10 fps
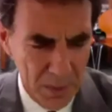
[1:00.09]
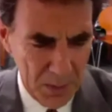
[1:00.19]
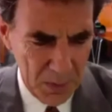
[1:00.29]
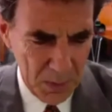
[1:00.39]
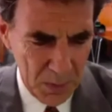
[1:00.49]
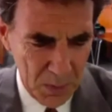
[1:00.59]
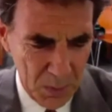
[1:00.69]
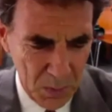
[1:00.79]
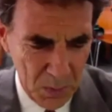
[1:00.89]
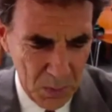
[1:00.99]
about, the death
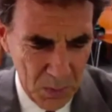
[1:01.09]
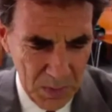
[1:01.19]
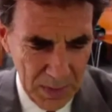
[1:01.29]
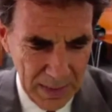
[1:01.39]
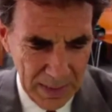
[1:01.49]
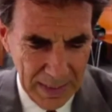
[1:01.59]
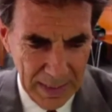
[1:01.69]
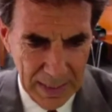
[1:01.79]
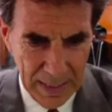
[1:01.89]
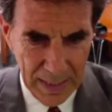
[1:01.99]
and dying interview.
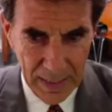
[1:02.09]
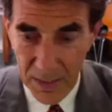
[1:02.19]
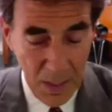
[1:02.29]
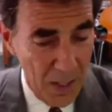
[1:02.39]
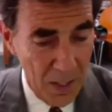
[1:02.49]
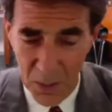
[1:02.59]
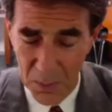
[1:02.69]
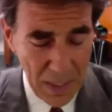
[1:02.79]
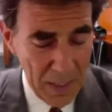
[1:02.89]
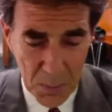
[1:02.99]
No. That's oh,
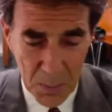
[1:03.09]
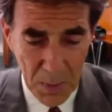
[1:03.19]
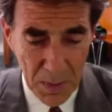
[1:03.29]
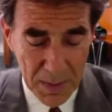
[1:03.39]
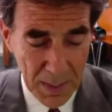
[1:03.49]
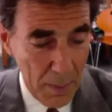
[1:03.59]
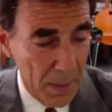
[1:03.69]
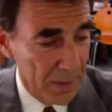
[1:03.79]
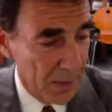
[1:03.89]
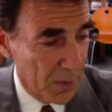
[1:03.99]
that's worse. How
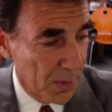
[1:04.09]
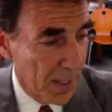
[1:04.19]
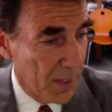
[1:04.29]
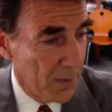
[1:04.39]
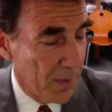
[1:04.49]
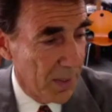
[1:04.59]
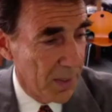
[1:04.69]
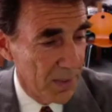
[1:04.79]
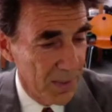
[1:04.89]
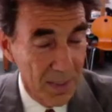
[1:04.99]
about the Creative
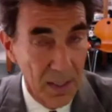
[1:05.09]
Artists